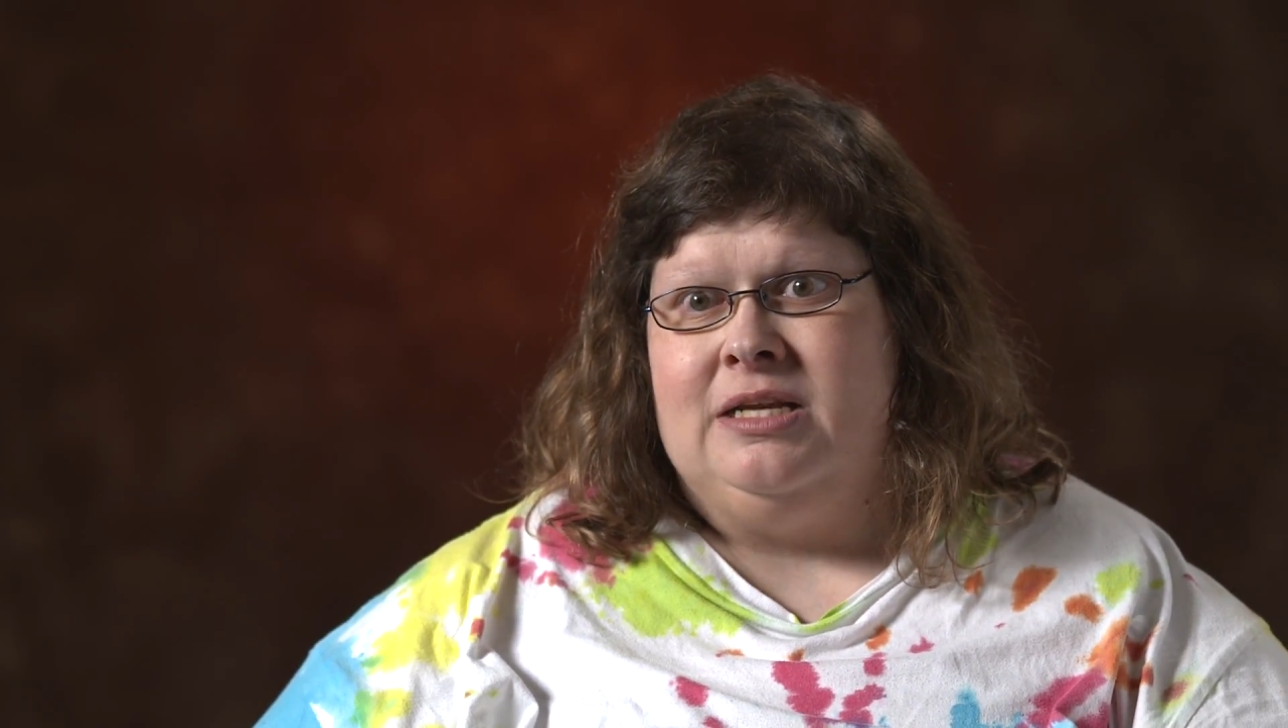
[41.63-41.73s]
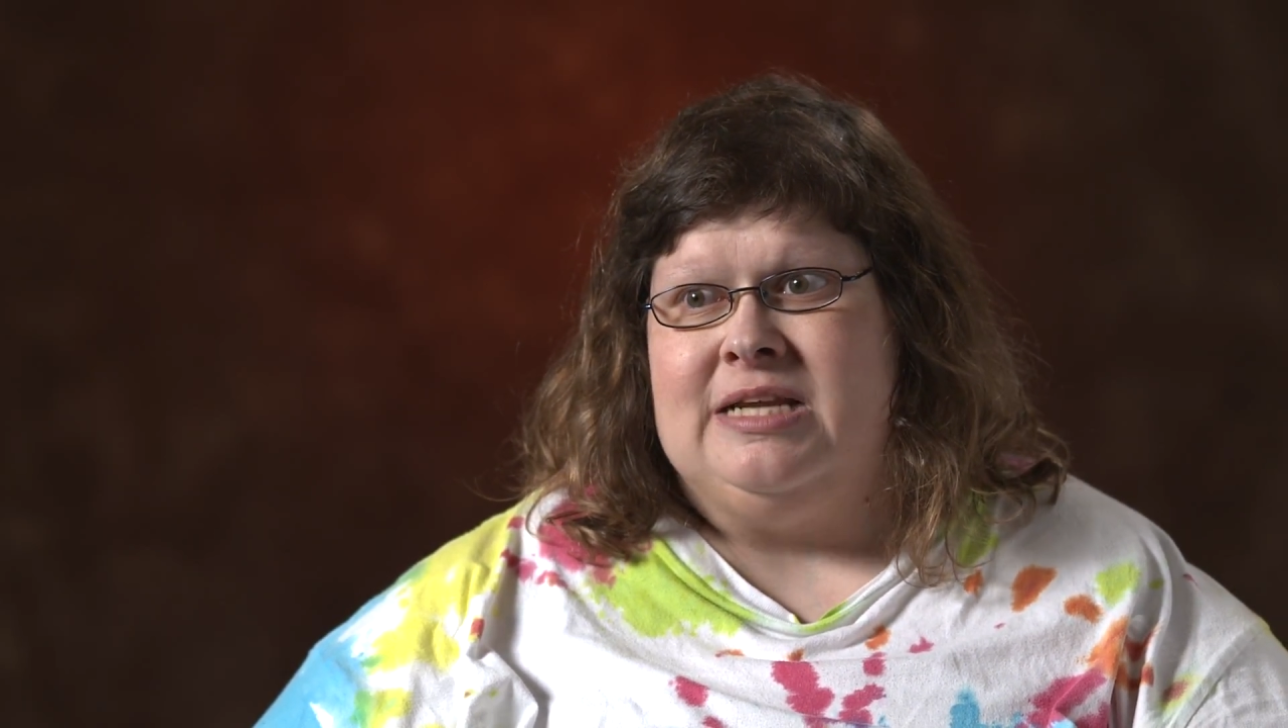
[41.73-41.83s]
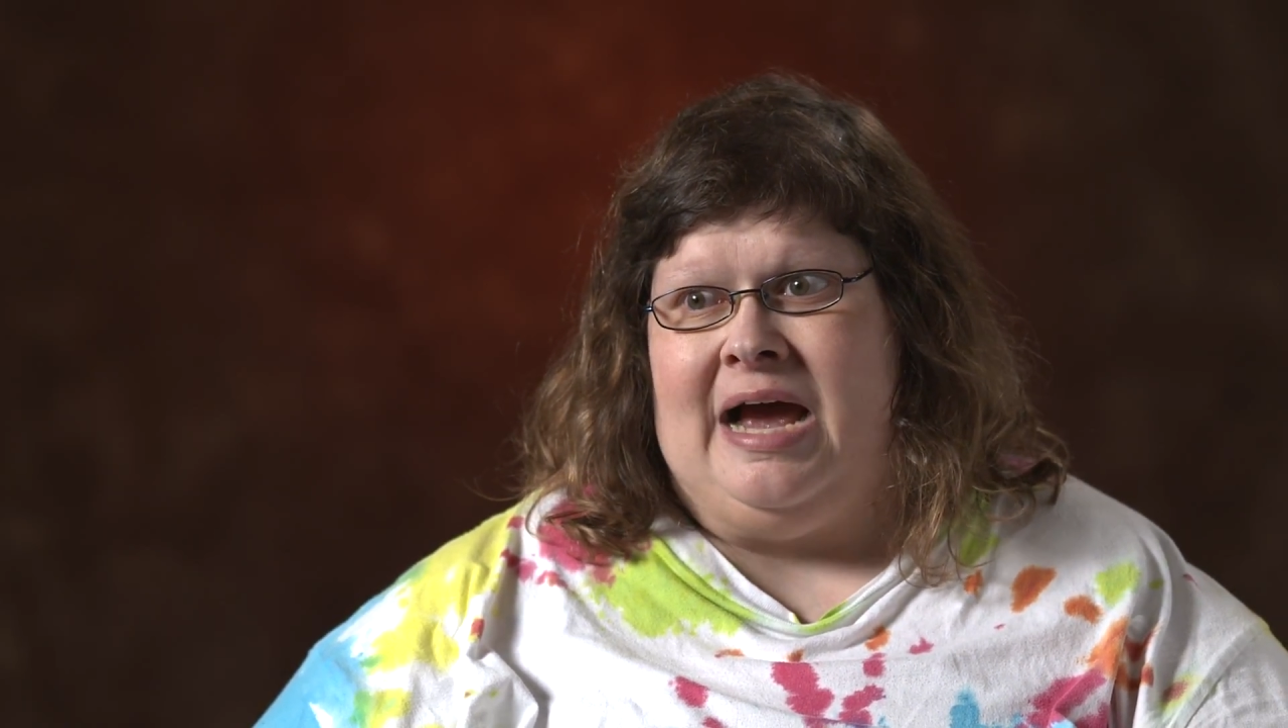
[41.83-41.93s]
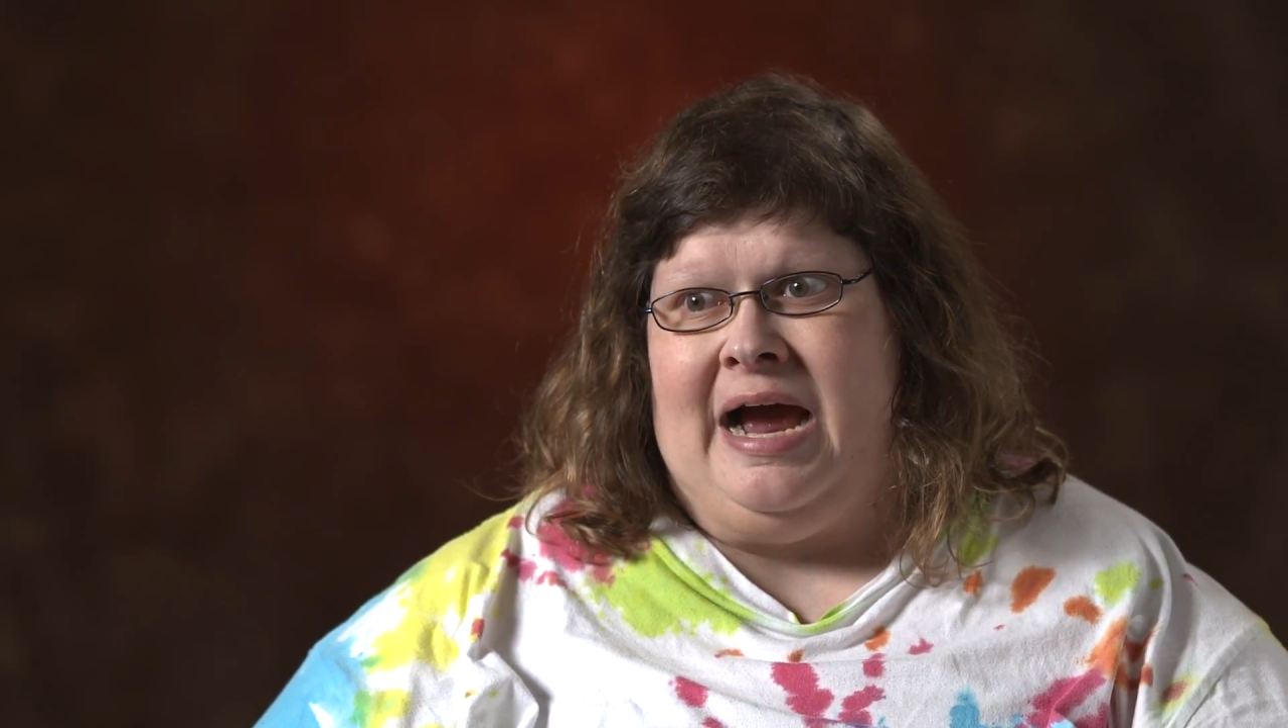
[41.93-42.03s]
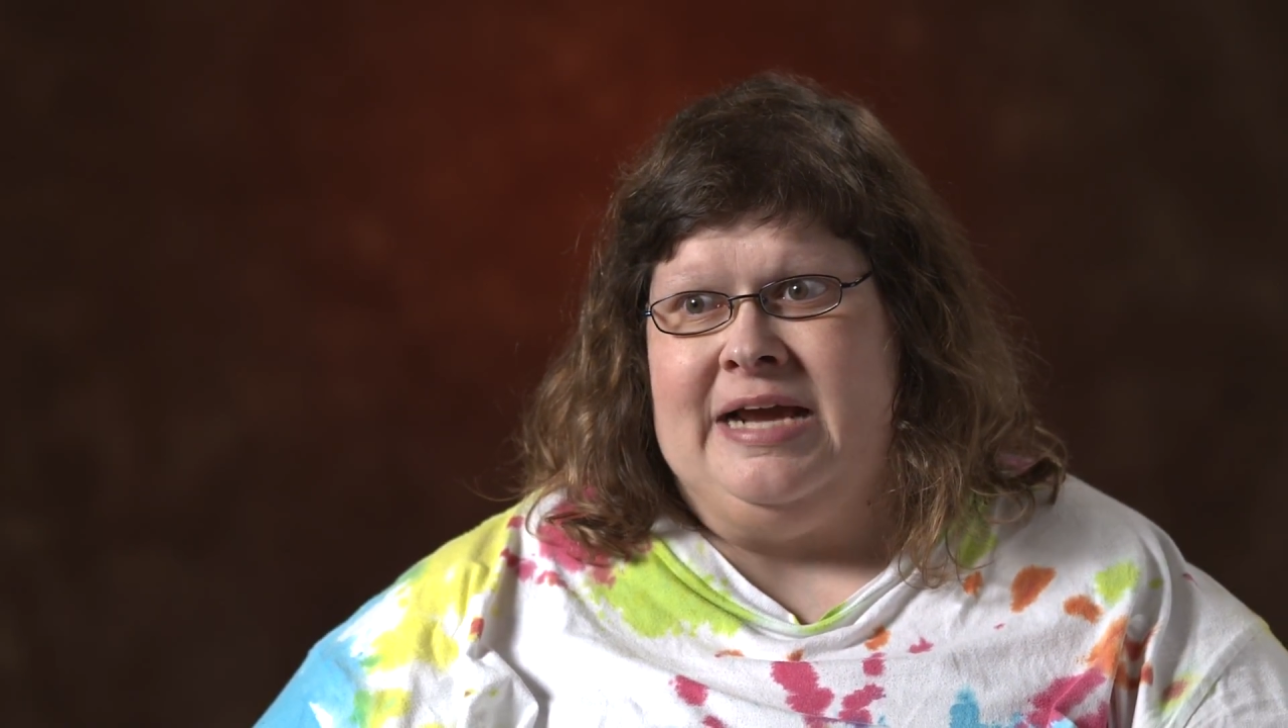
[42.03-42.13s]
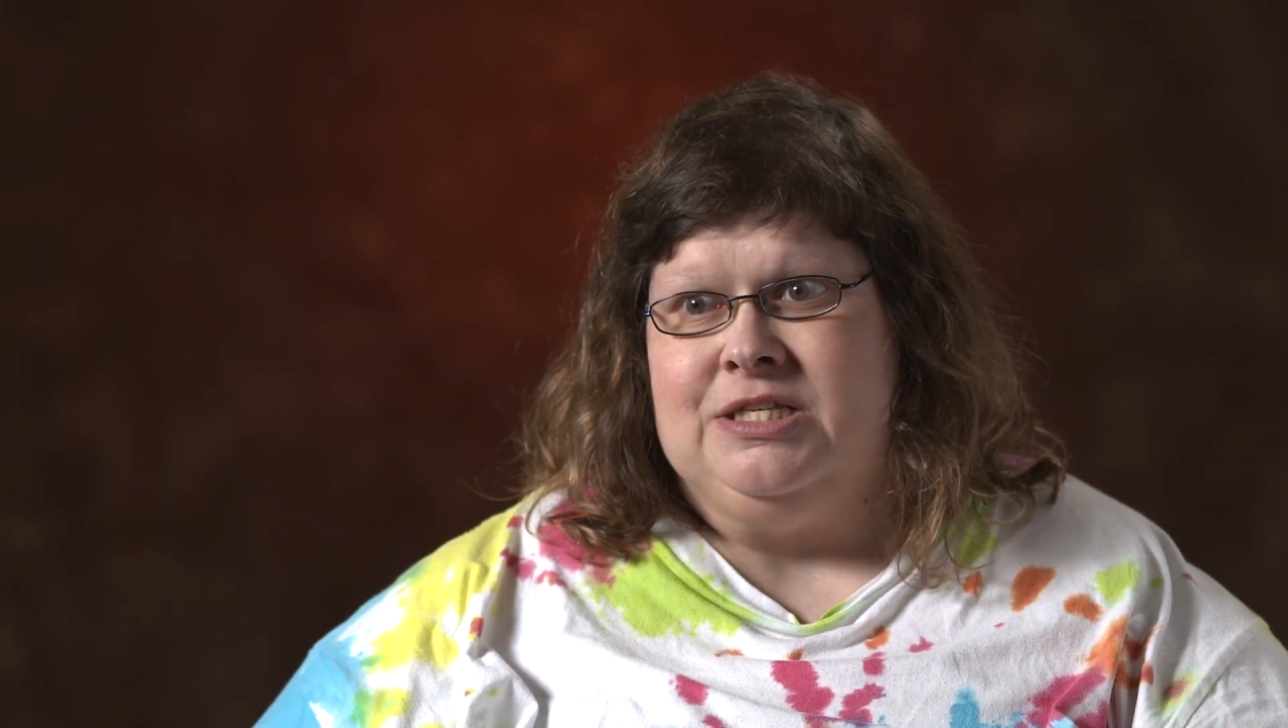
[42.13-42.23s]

into high